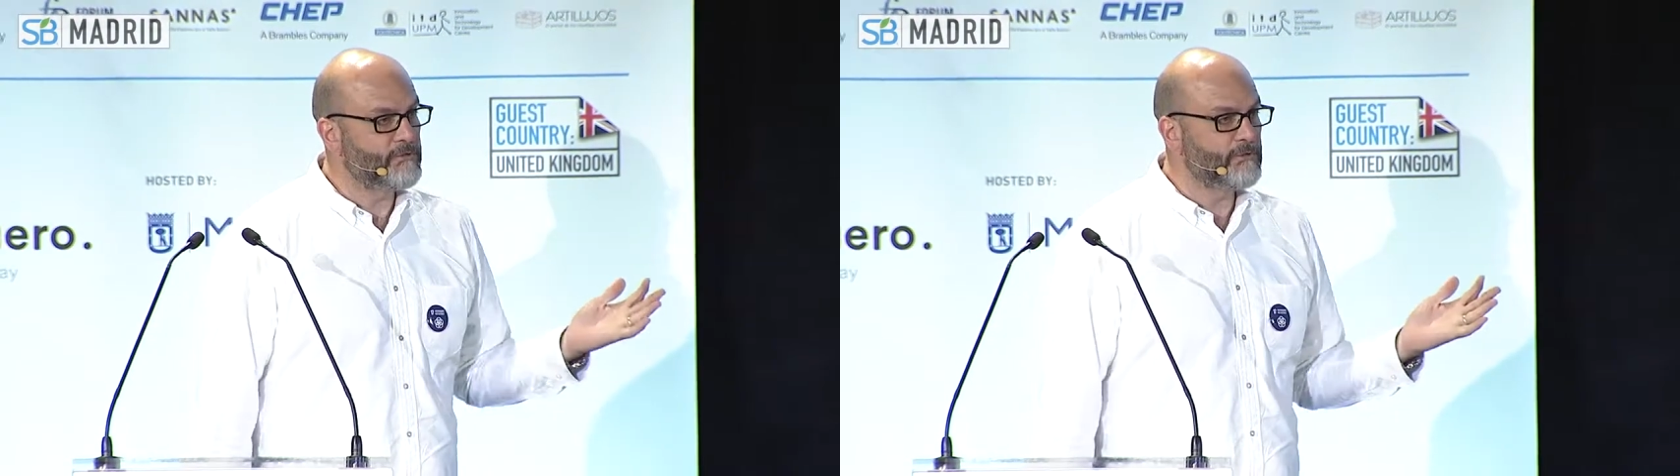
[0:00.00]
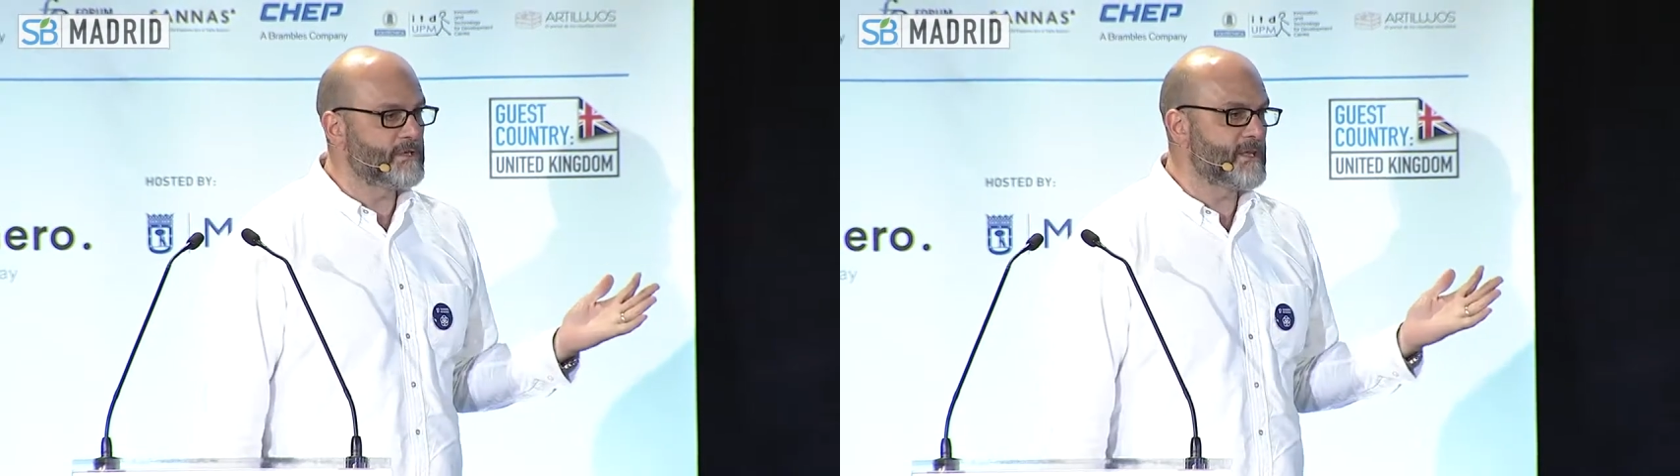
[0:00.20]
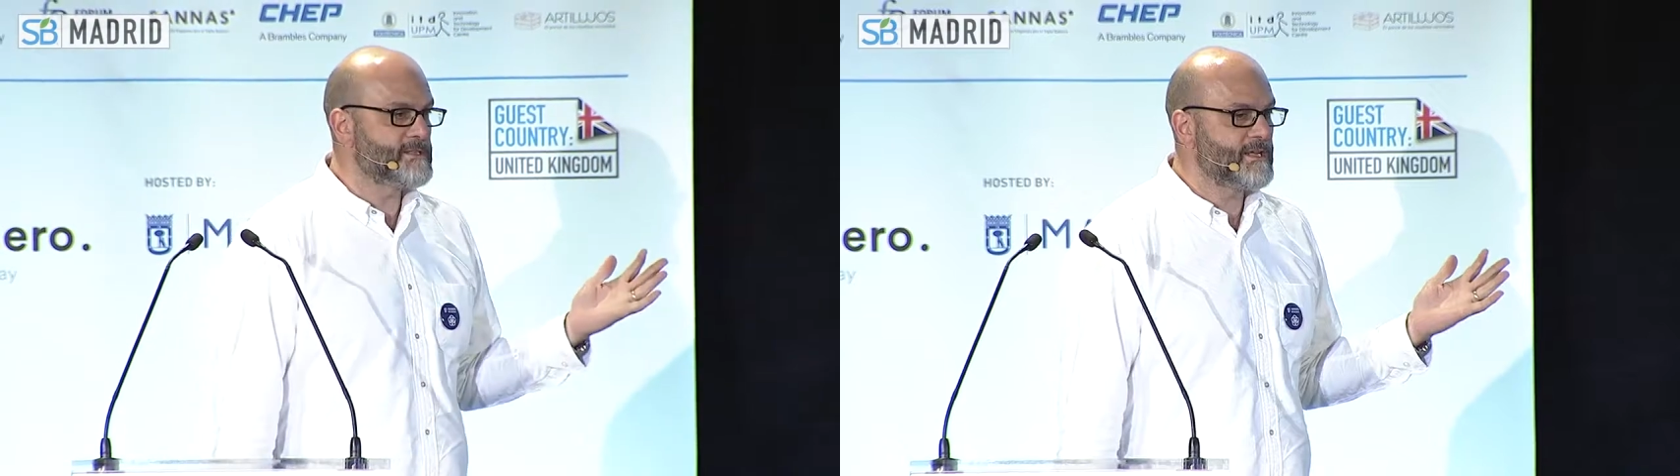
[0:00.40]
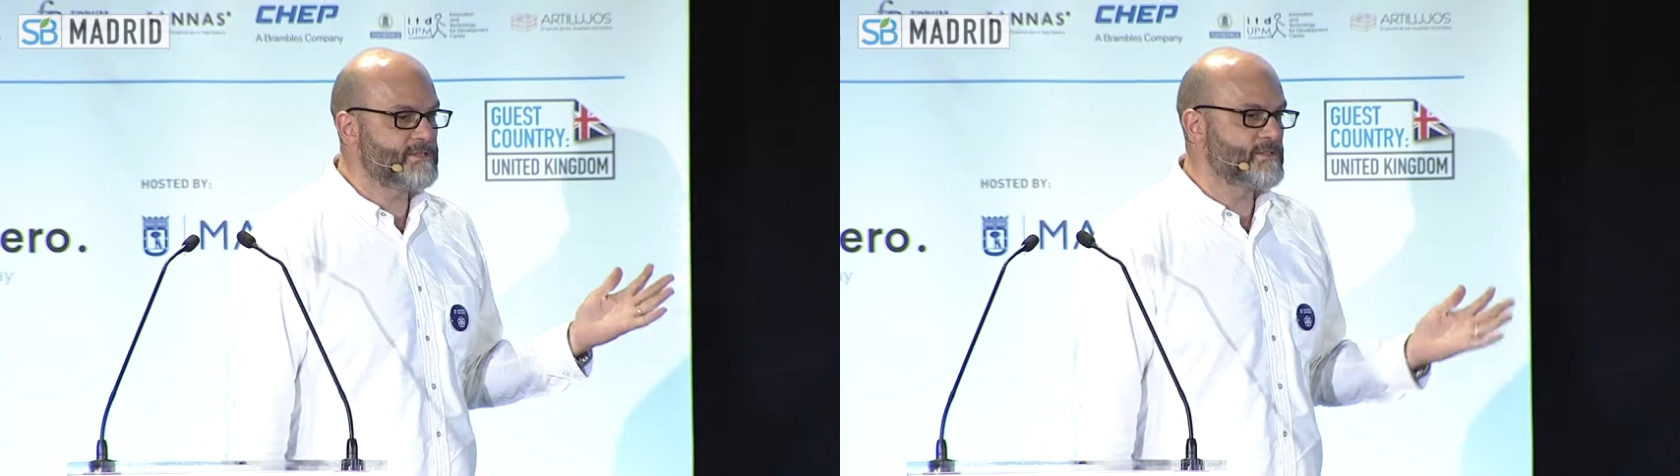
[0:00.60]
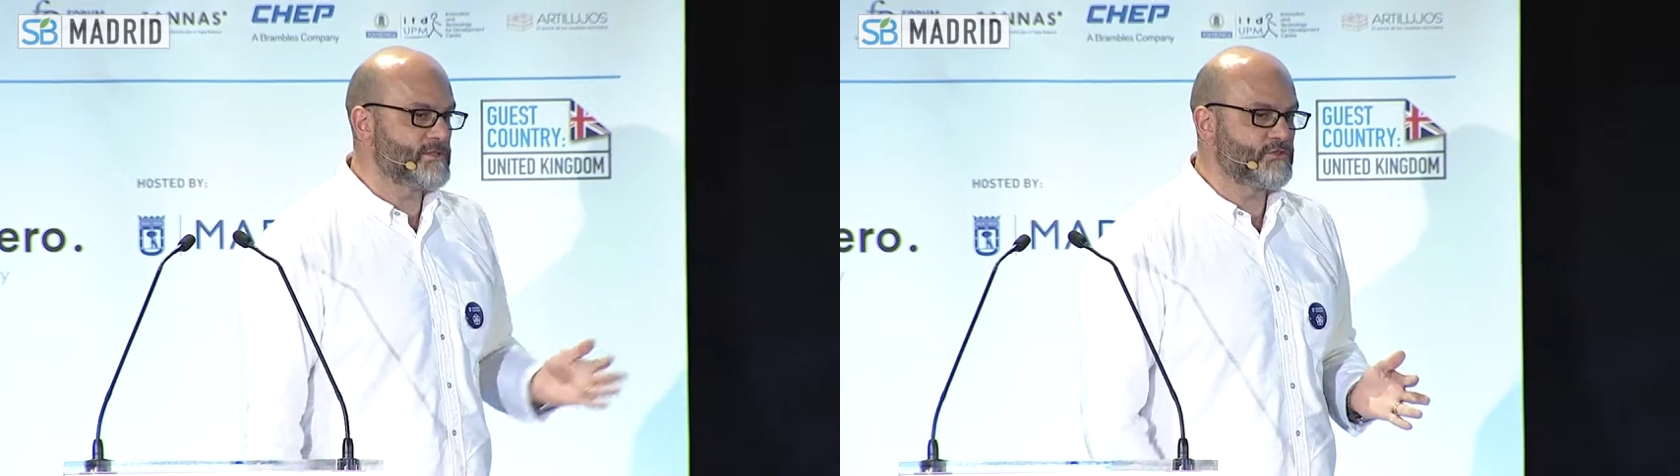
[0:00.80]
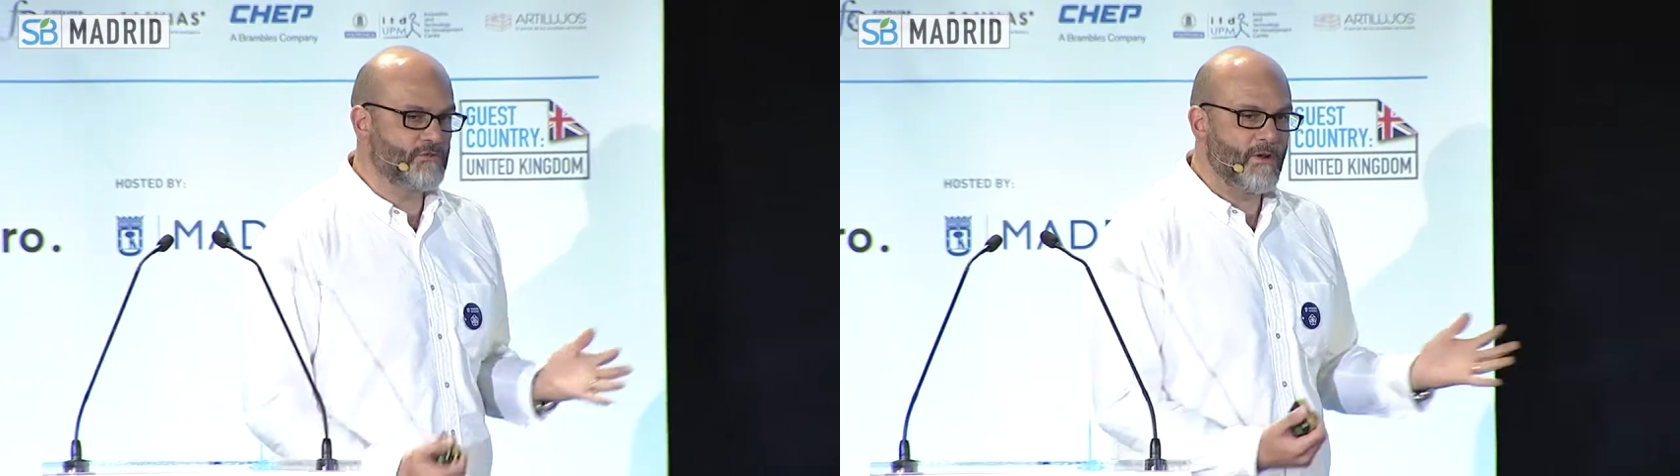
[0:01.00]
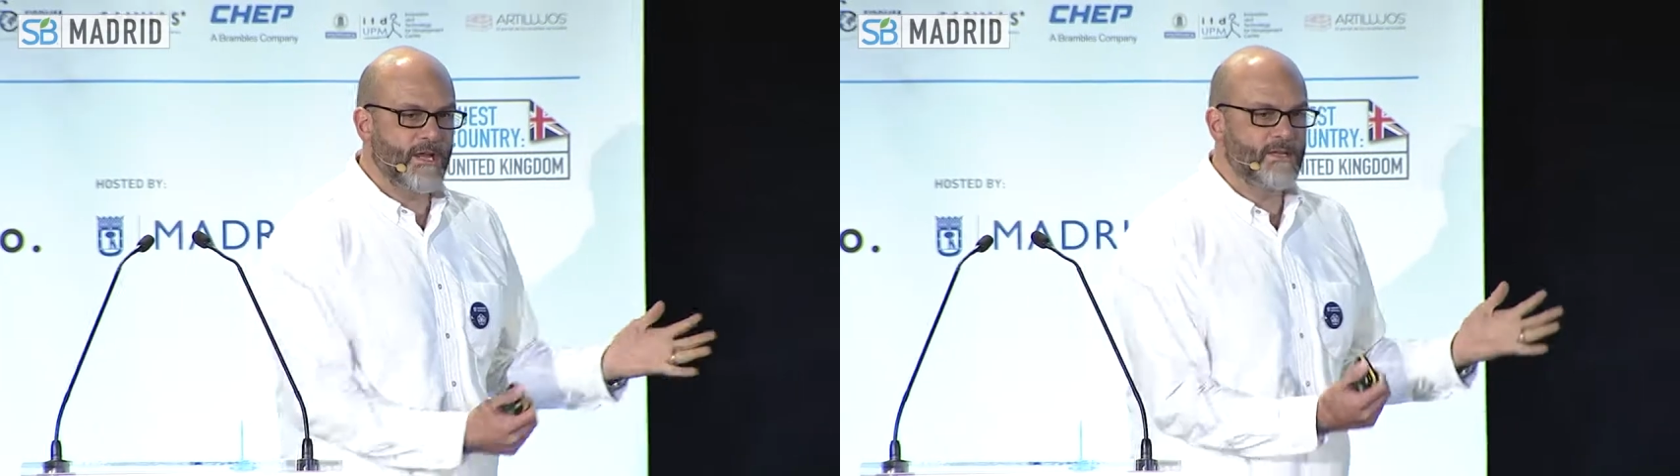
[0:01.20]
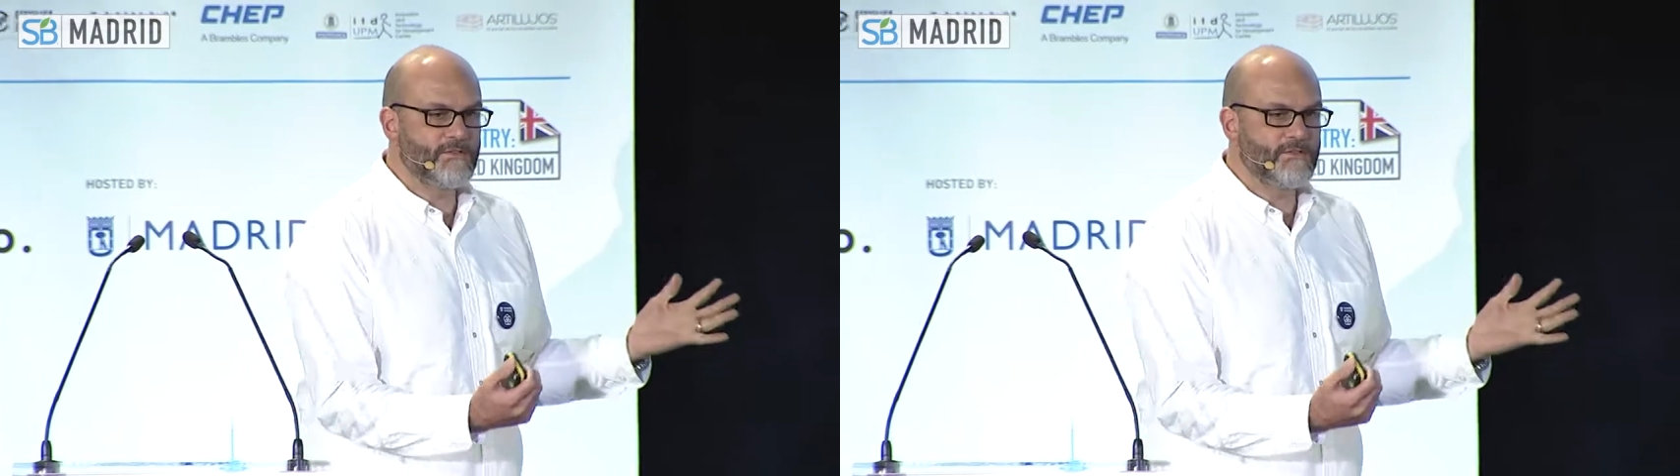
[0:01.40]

organizations are trying